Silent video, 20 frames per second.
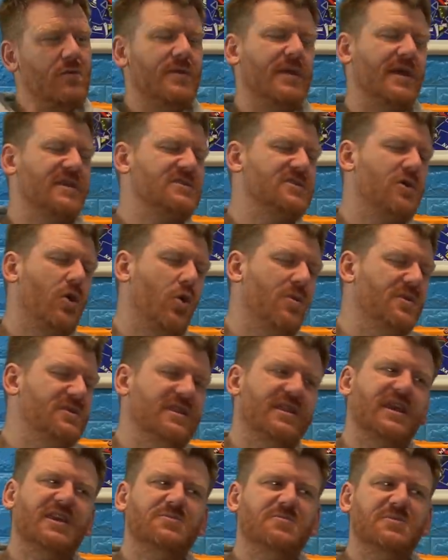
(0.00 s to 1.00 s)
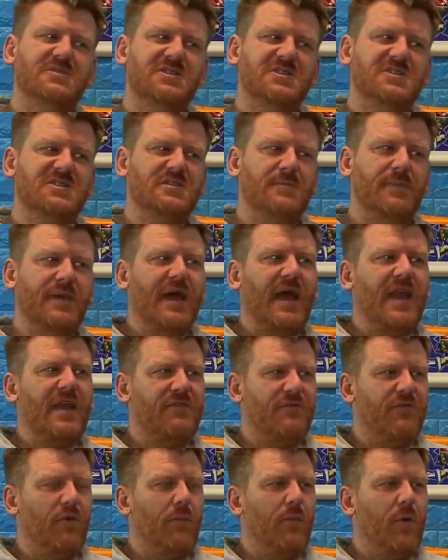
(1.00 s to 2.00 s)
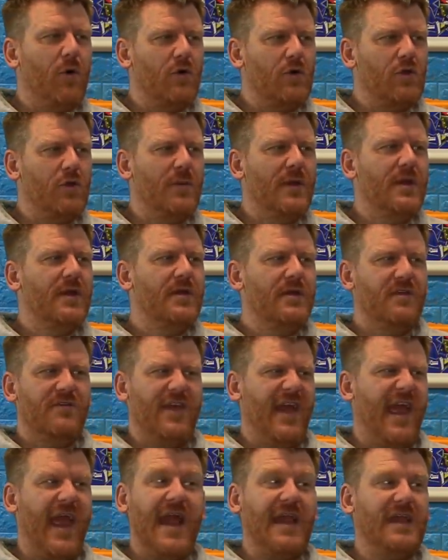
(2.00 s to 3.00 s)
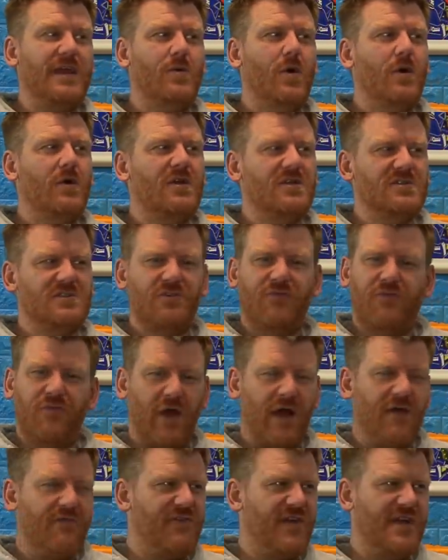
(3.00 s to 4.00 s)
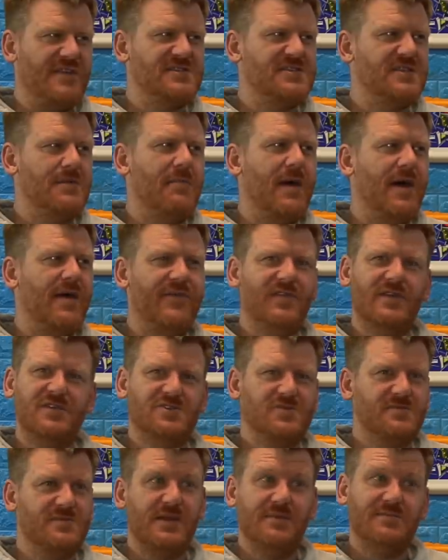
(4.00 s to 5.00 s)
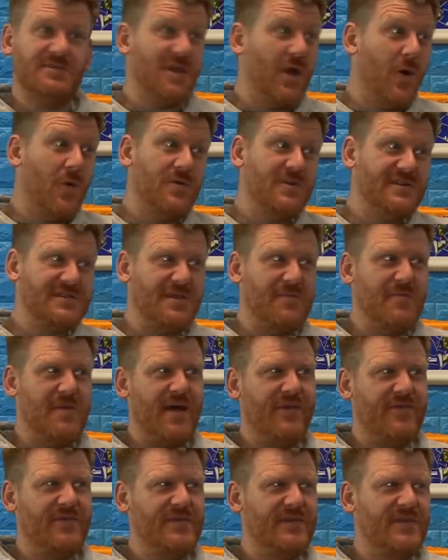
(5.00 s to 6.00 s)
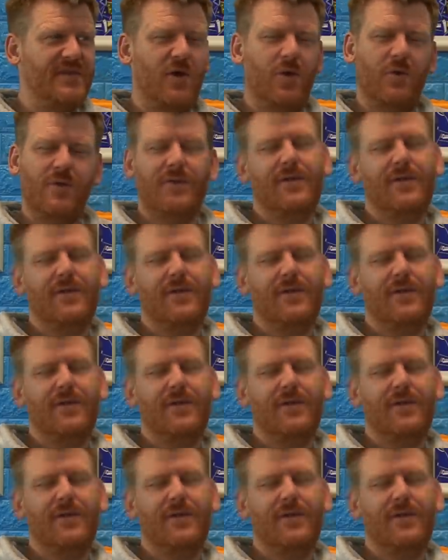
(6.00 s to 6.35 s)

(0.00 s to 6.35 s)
And that's not always a nice position to be at a football club for anyone, because the fans demand and sometimes the owners demand, you know.